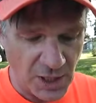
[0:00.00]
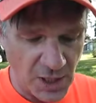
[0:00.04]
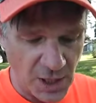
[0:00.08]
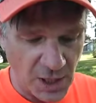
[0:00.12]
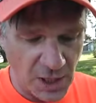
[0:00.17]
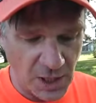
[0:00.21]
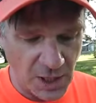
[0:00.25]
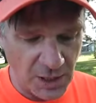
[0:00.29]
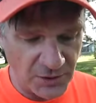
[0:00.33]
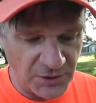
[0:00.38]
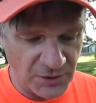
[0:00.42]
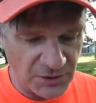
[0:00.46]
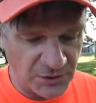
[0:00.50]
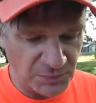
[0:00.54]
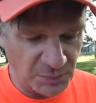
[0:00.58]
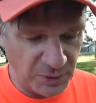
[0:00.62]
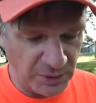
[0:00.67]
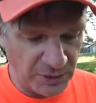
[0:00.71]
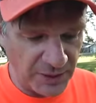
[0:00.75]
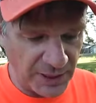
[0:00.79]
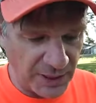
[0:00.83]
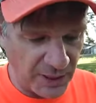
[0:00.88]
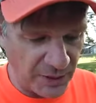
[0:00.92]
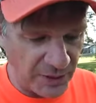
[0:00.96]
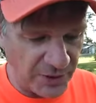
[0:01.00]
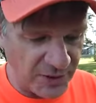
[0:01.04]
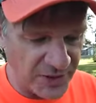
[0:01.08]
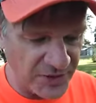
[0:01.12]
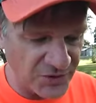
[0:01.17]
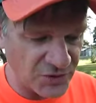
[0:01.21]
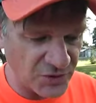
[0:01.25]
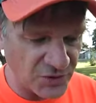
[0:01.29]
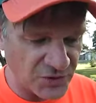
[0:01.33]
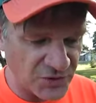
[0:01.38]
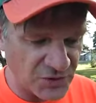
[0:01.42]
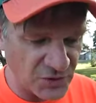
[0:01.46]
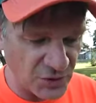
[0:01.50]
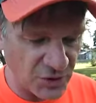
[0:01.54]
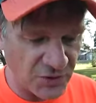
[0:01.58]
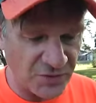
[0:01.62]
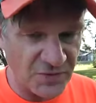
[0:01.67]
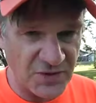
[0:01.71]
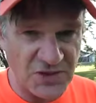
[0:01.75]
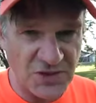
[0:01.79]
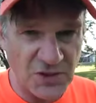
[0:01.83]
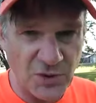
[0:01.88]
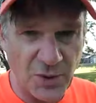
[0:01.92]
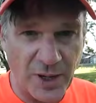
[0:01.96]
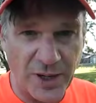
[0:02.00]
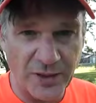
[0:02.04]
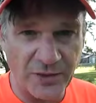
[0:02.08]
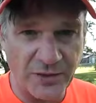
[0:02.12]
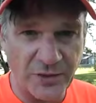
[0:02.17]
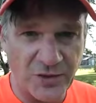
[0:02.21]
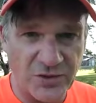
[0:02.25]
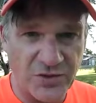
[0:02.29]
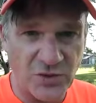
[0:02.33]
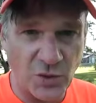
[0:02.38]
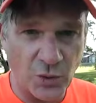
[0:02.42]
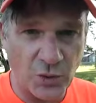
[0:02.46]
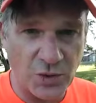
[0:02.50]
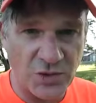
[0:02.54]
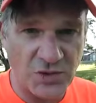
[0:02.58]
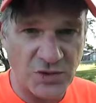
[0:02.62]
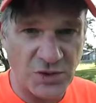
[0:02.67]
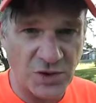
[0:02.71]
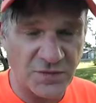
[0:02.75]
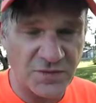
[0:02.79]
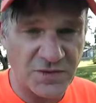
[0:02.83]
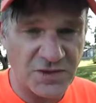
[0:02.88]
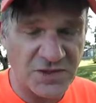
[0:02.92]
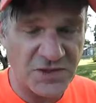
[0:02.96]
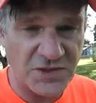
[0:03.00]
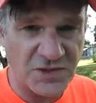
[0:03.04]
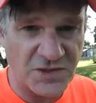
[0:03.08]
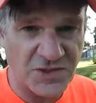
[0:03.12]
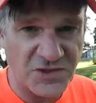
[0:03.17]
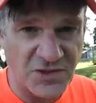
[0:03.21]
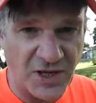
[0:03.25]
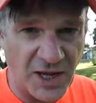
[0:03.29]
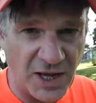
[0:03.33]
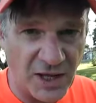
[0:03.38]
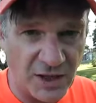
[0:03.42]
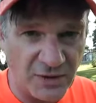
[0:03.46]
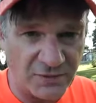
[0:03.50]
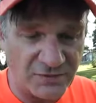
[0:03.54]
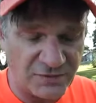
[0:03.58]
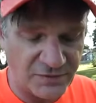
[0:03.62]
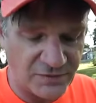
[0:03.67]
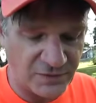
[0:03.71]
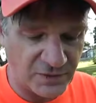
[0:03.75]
Uh, the polarities are service to others or service to self.